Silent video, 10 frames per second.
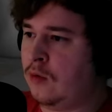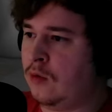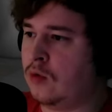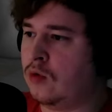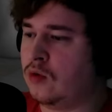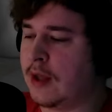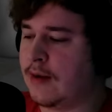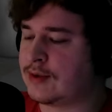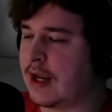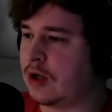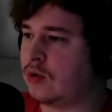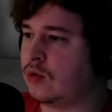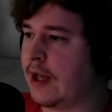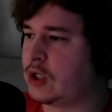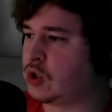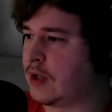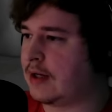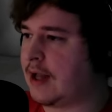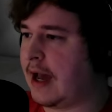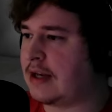Oh, that was kind of cool, actually.
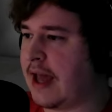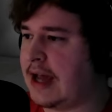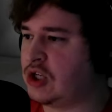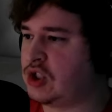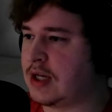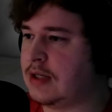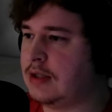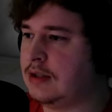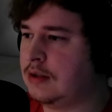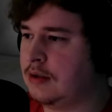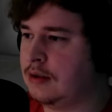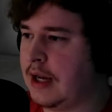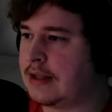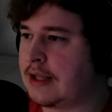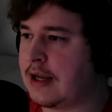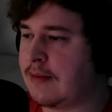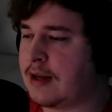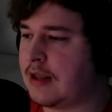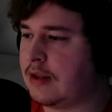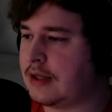I, I dashed in and then
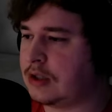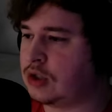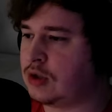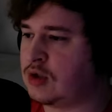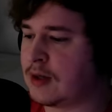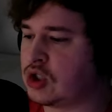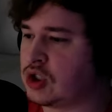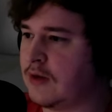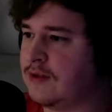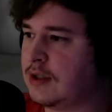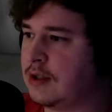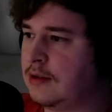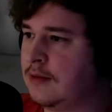immediately used my shift